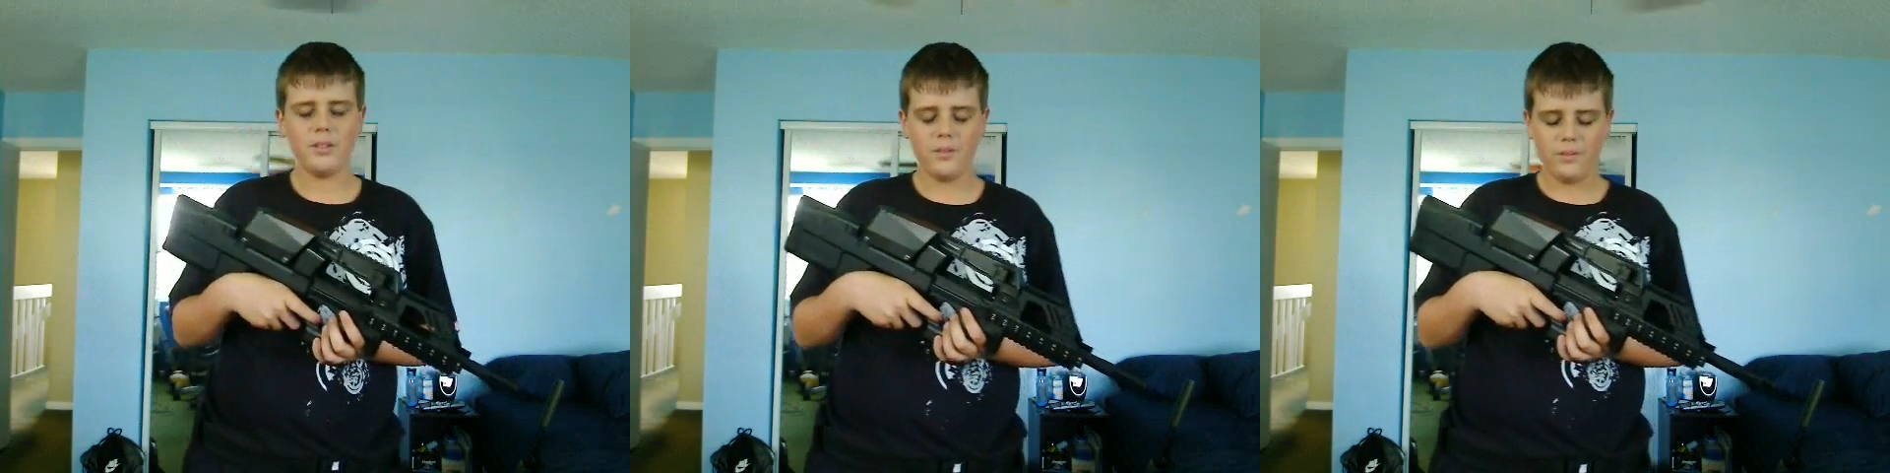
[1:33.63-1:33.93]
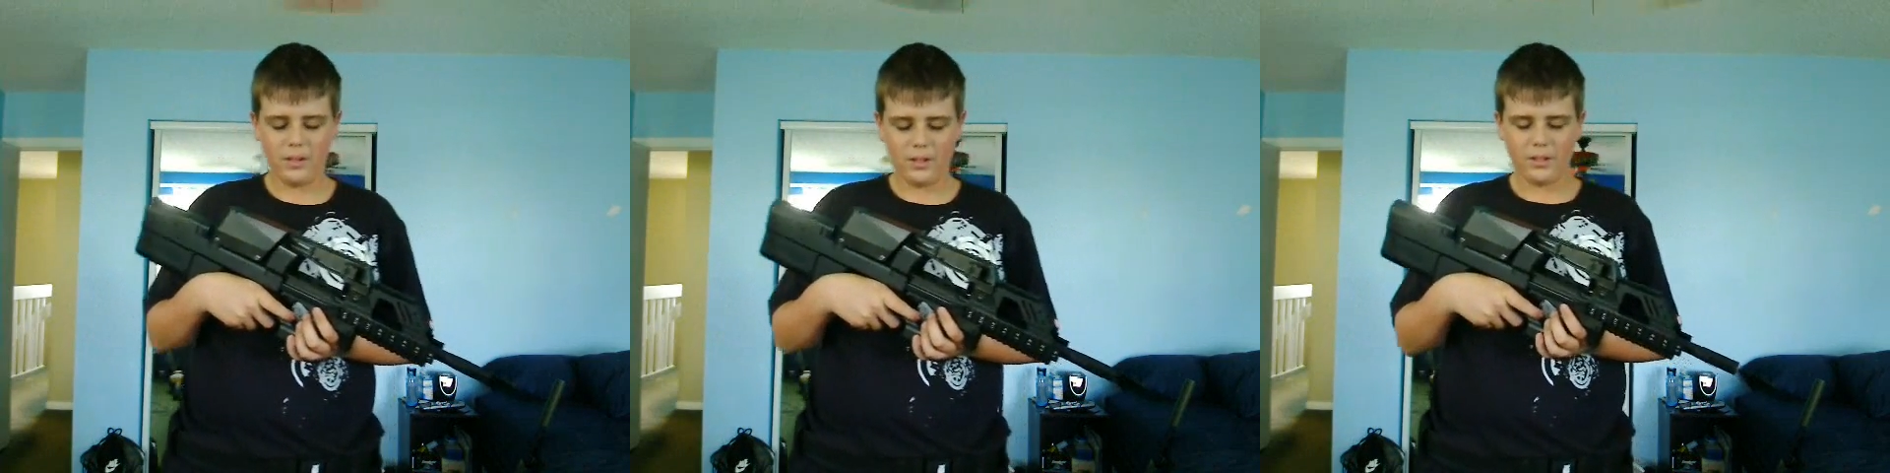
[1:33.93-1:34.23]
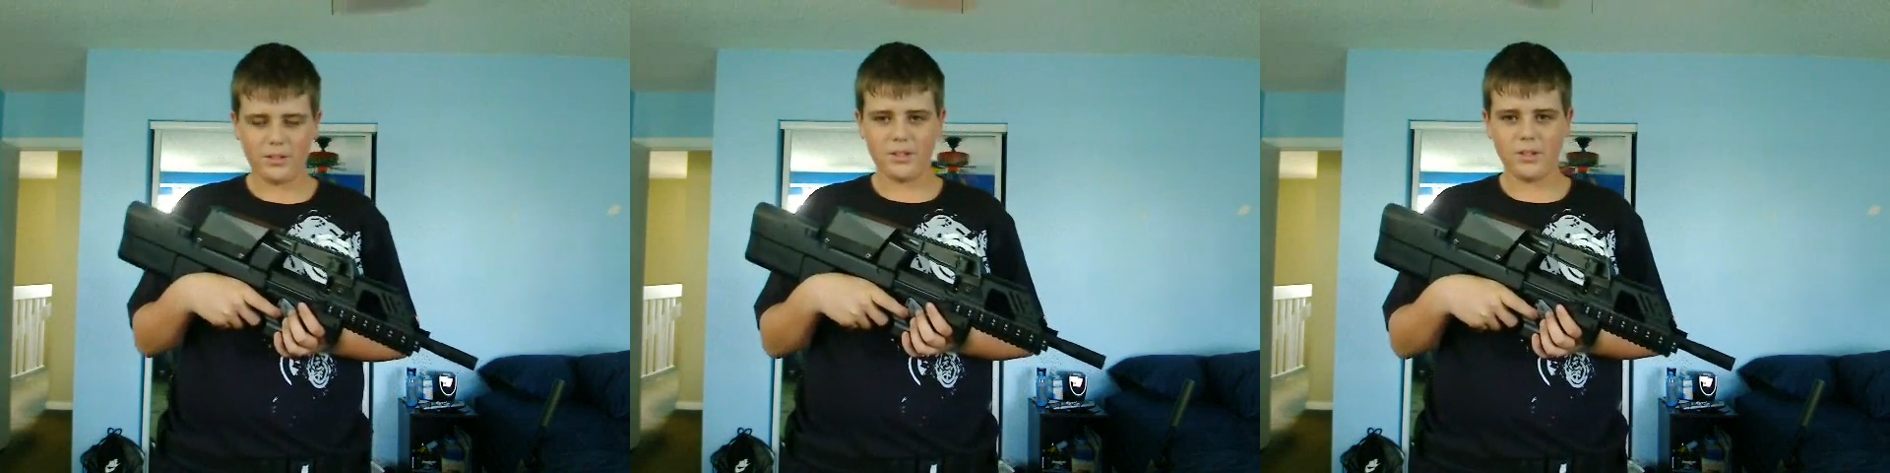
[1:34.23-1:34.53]

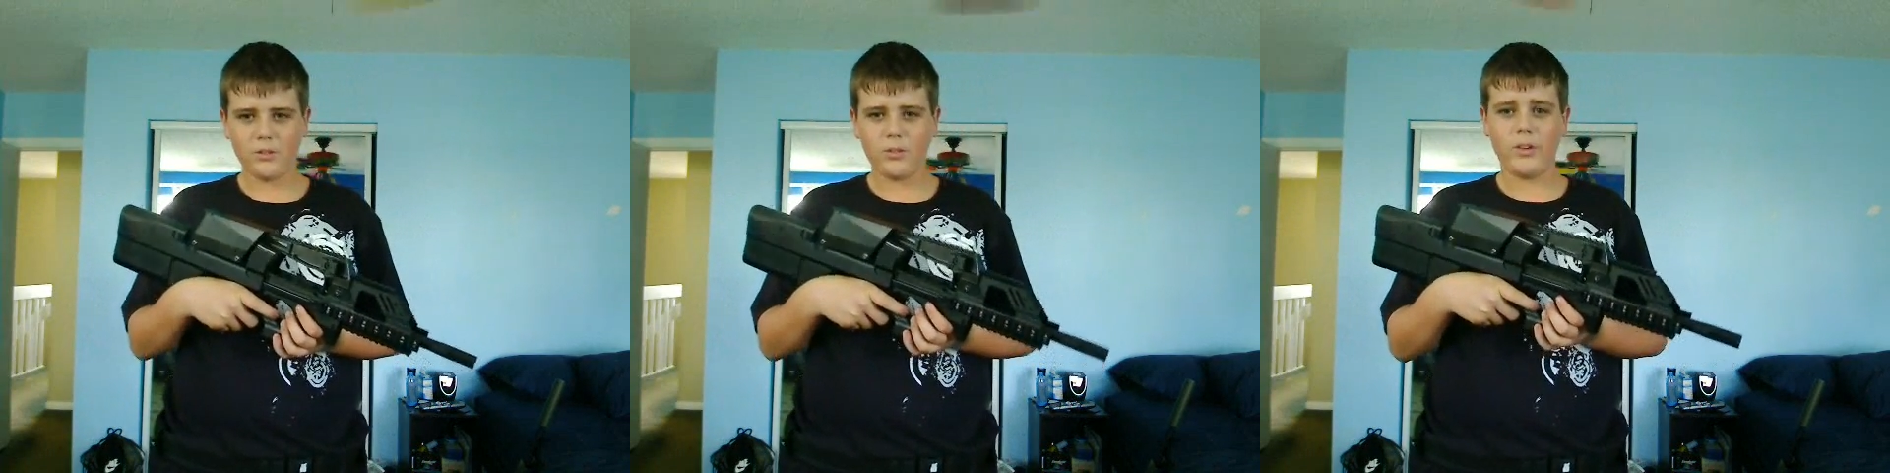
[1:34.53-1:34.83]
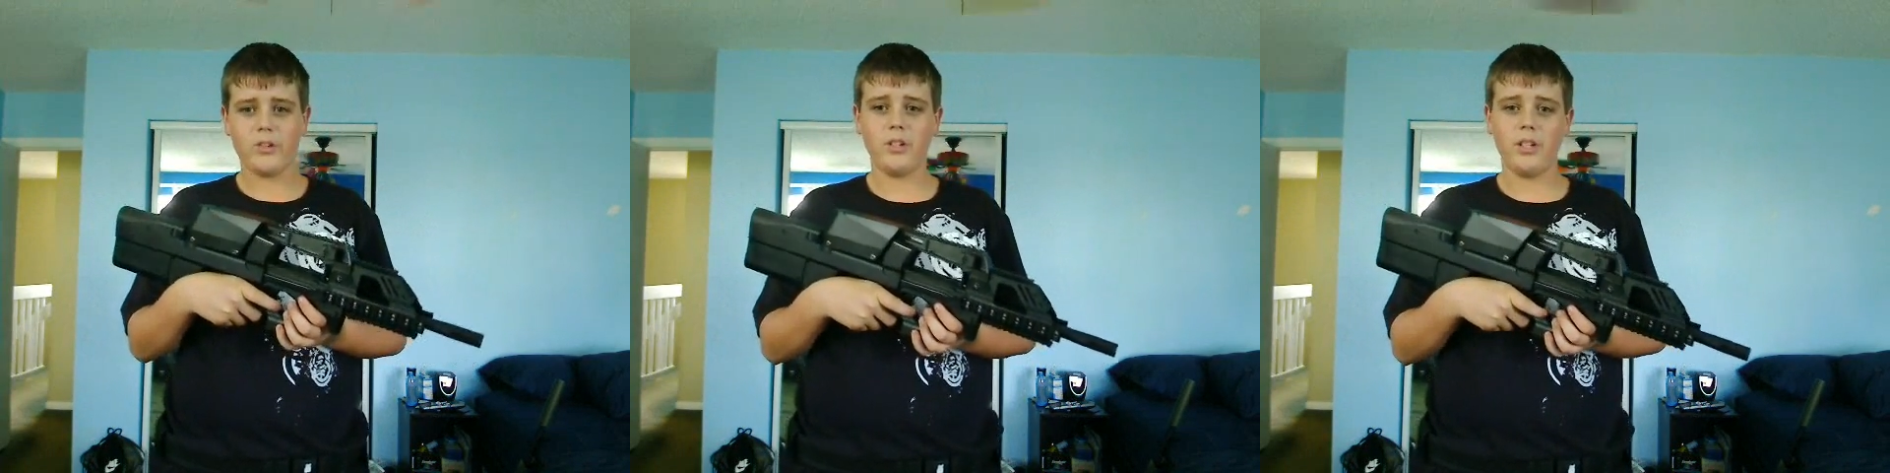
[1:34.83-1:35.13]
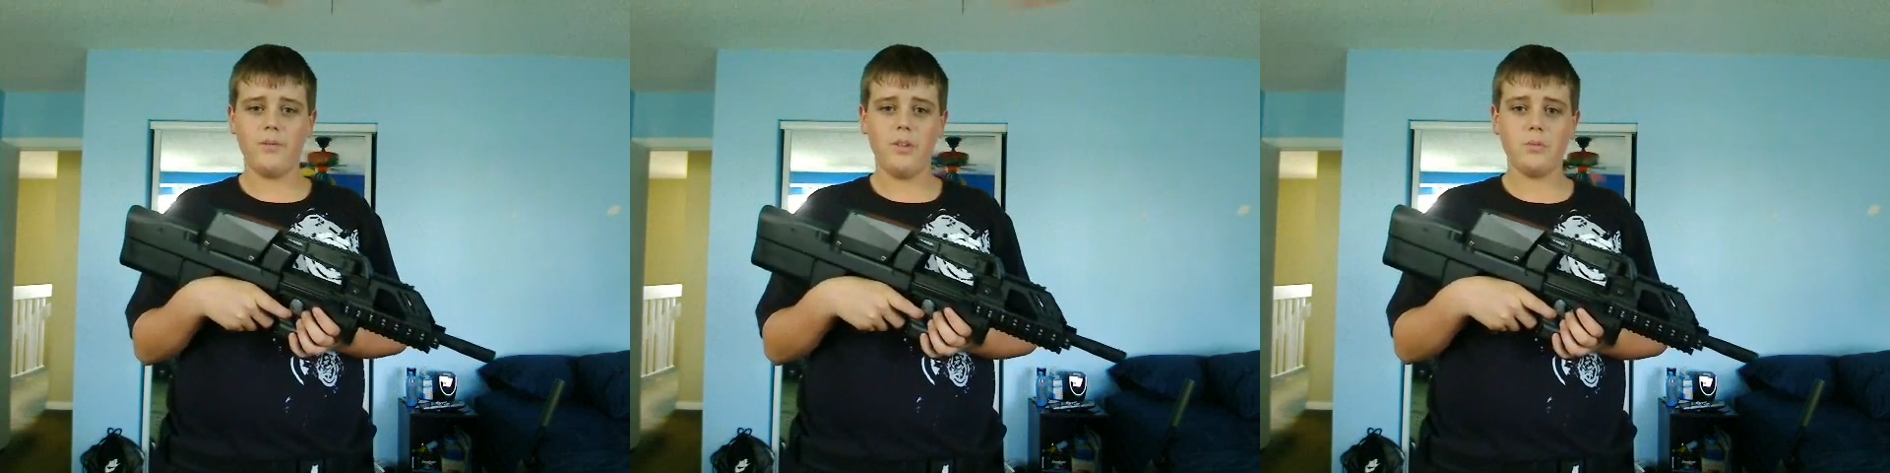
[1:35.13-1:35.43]
the
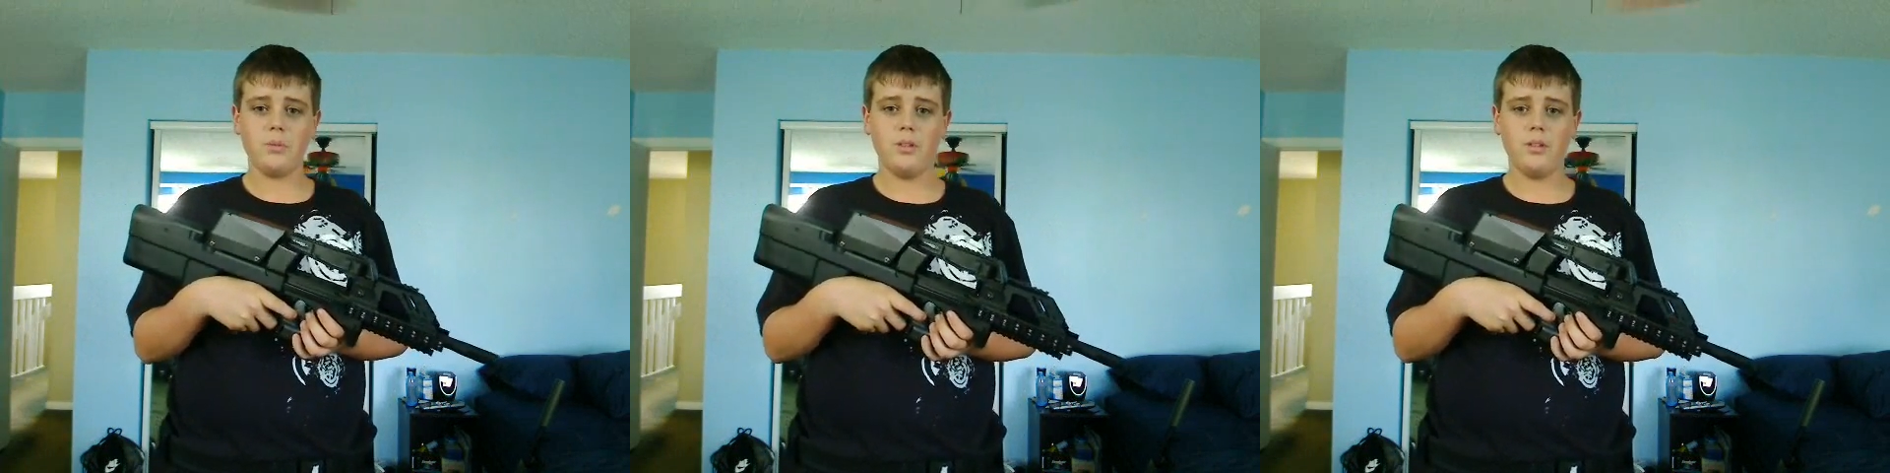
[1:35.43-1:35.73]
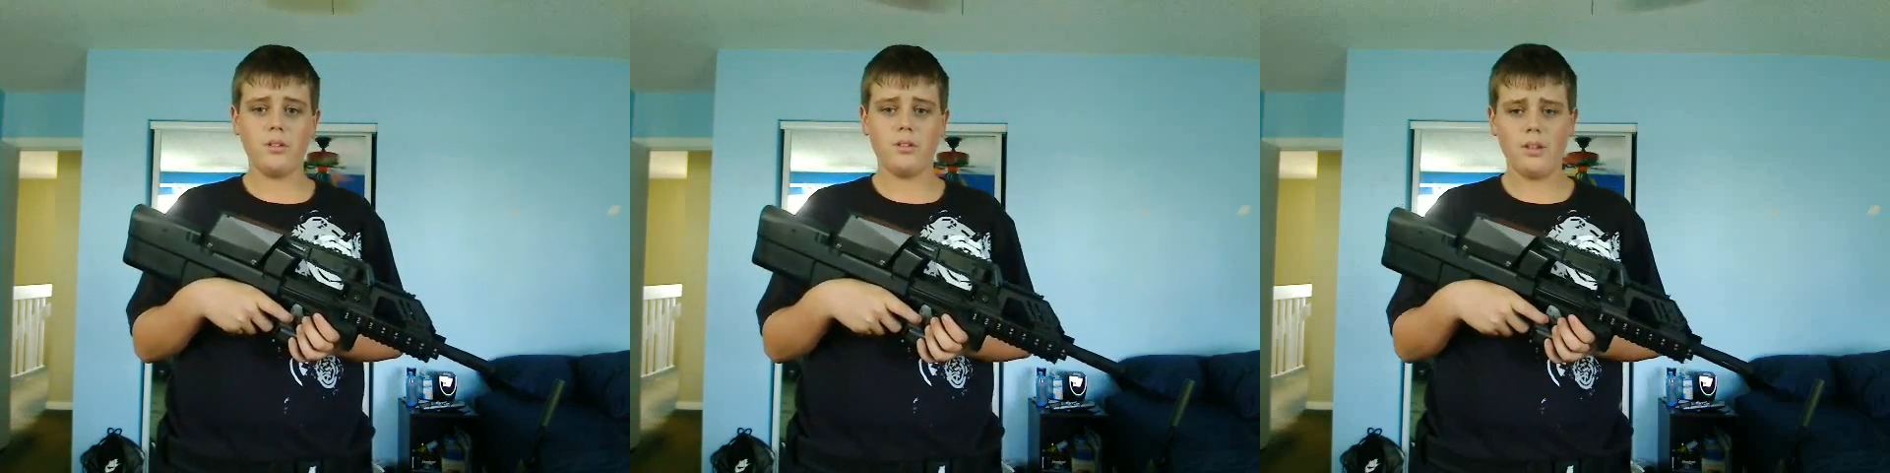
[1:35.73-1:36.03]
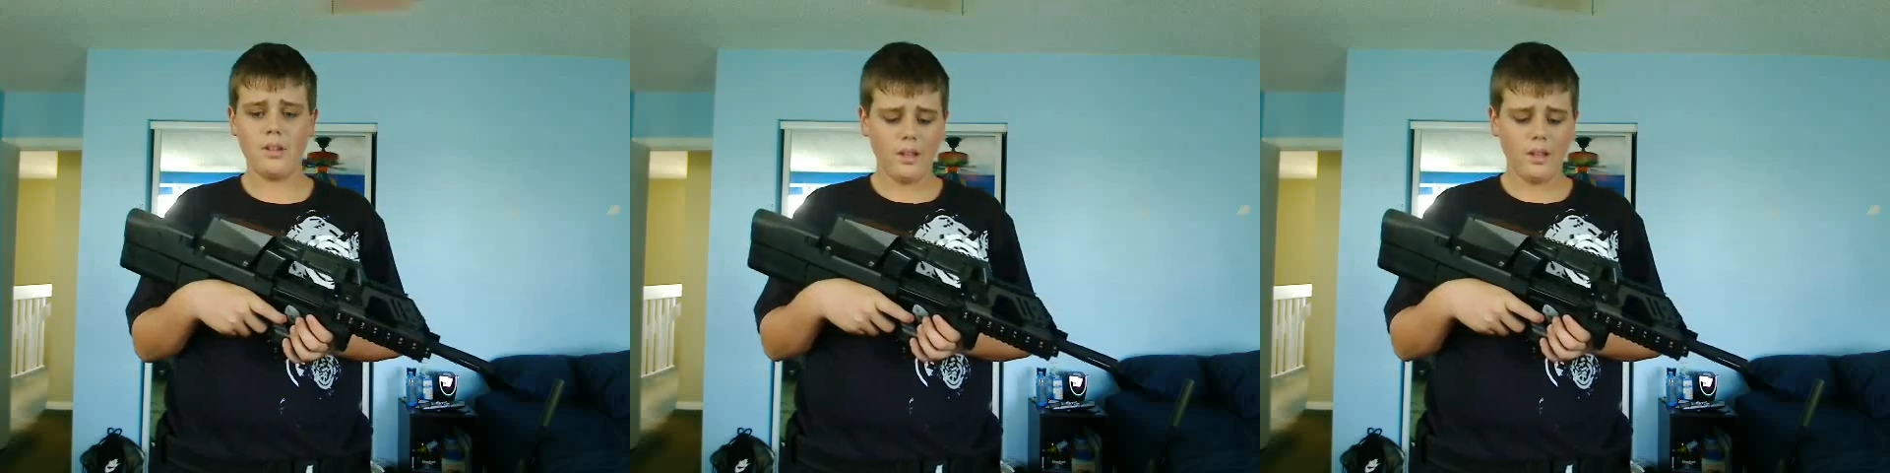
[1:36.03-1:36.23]
lefties with this